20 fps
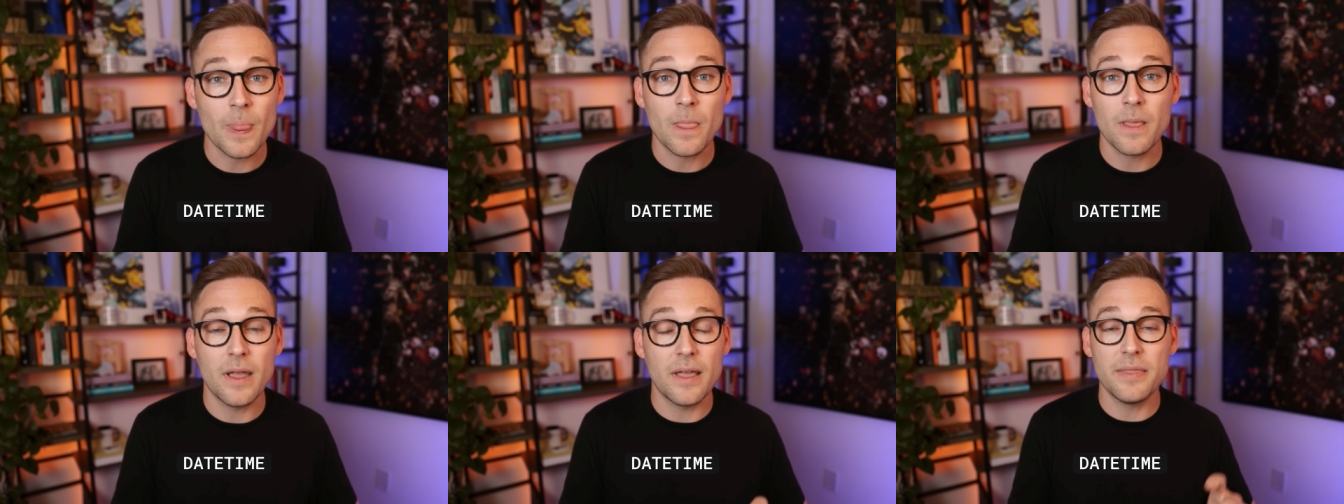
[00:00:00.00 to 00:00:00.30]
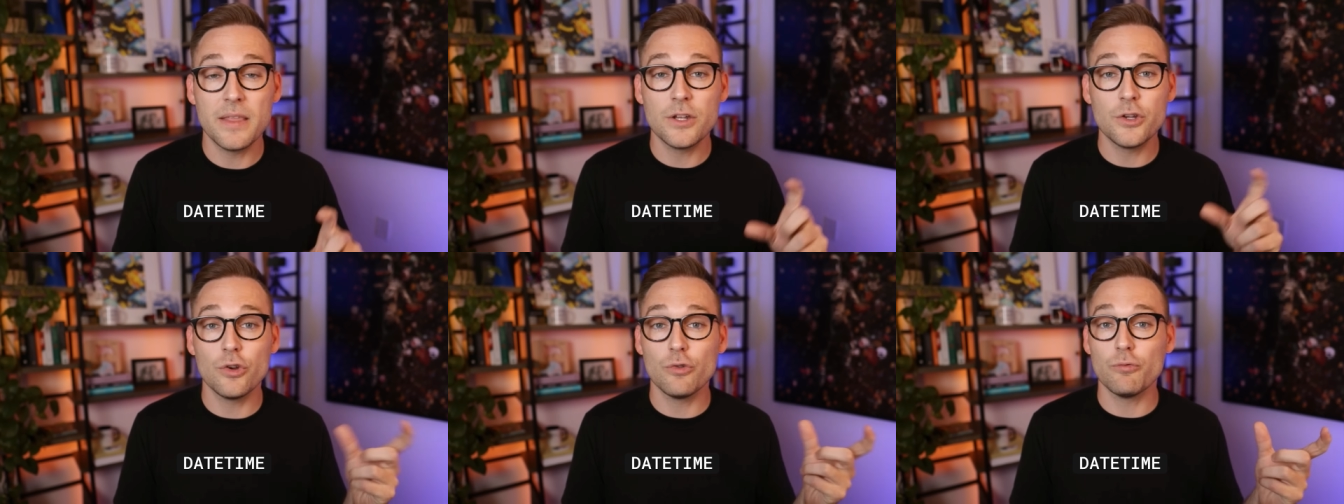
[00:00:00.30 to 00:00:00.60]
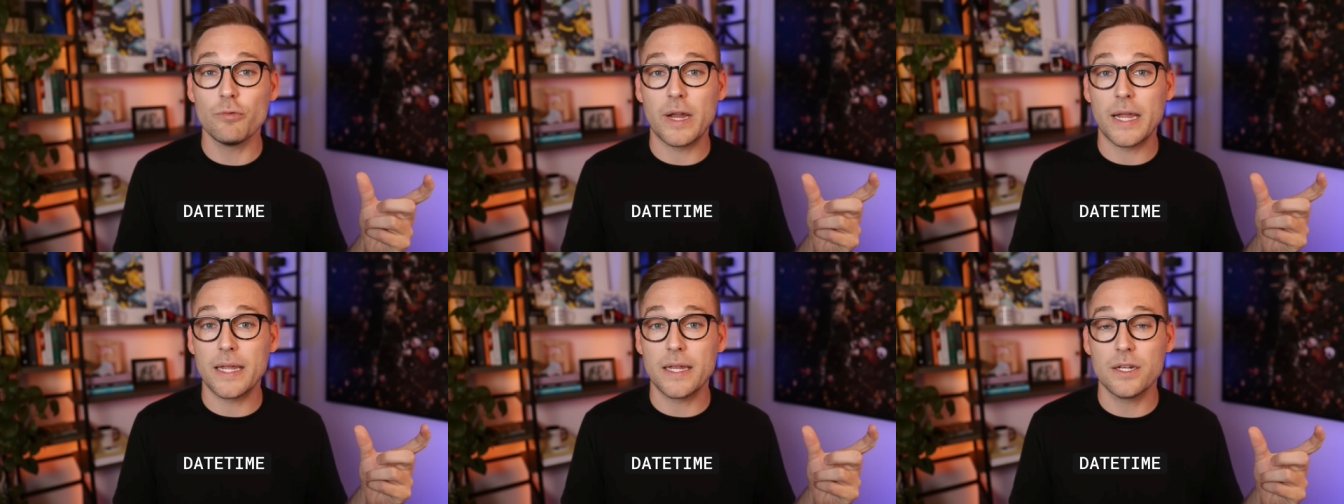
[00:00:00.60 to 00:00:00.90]
and then your
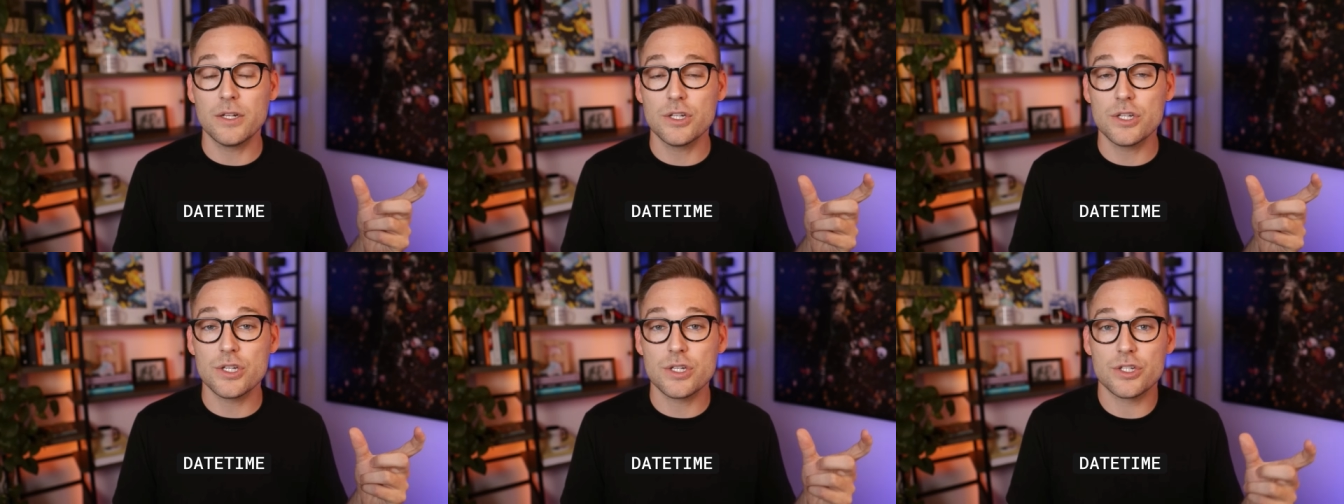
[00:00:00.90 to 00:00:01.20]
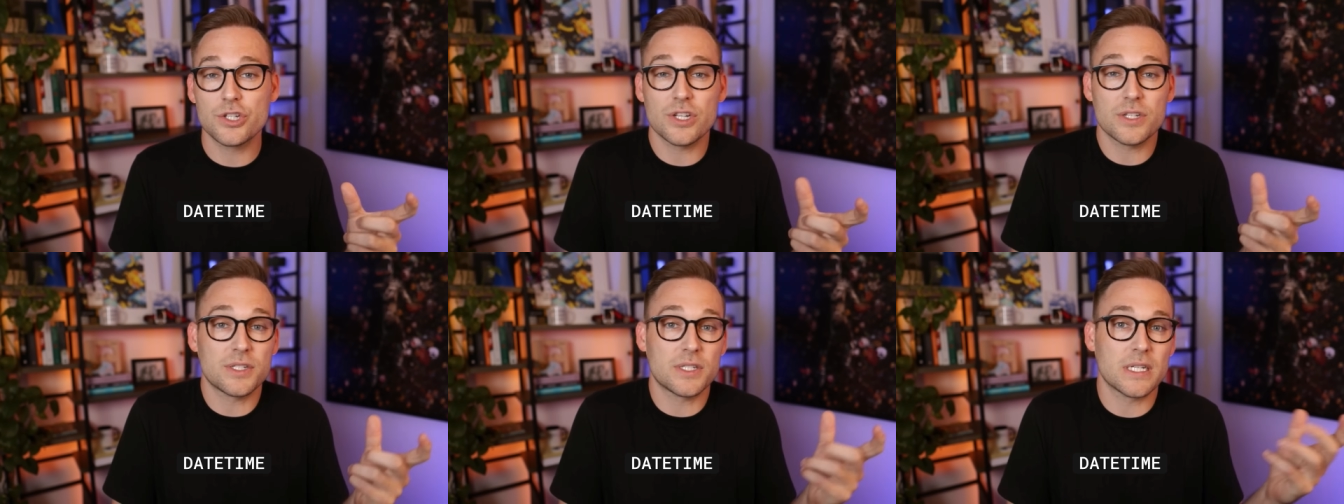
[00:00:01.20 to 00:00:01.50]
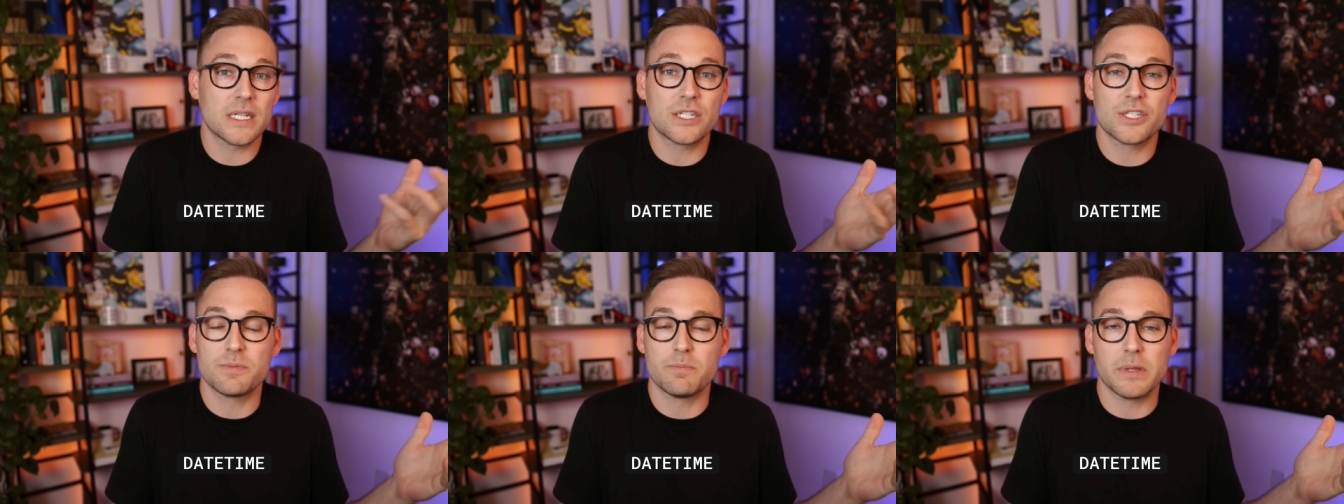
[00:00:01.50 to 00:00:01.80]
range just
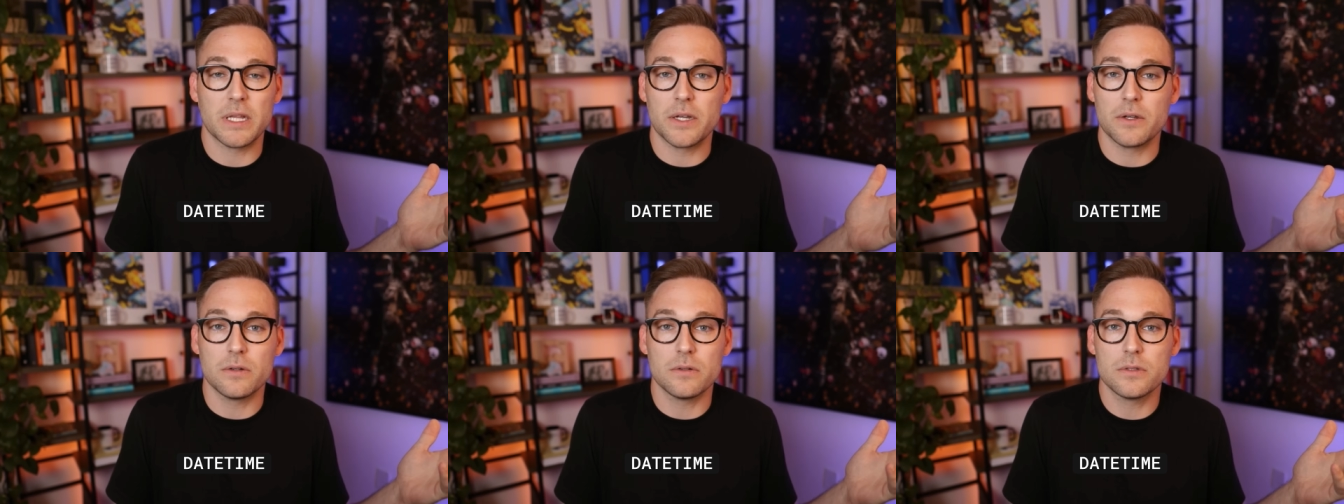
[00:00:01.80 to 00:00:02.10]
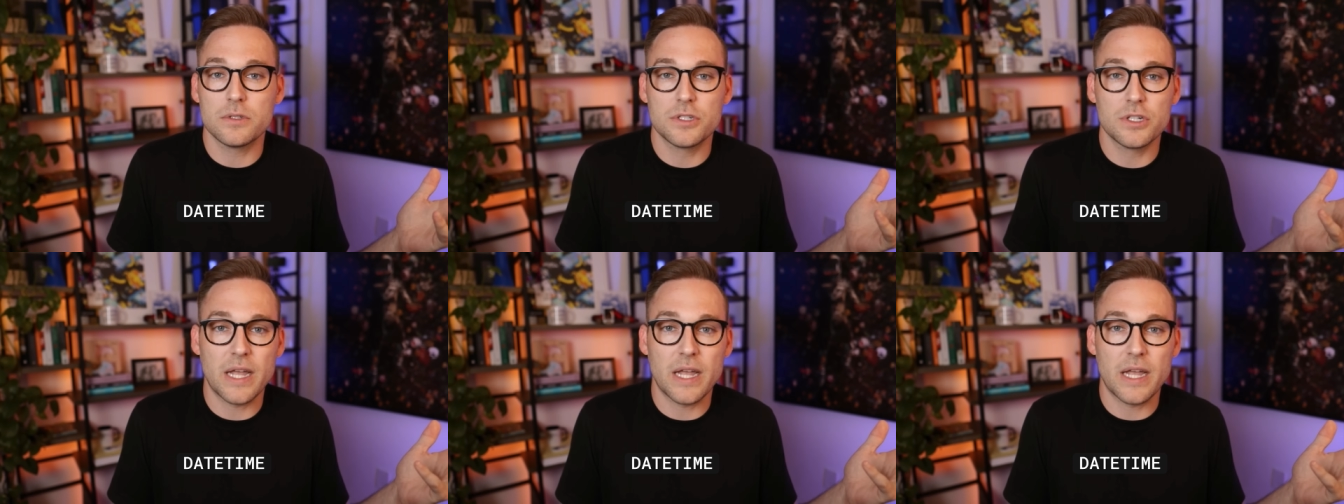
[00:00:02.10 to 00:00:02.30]
explodes.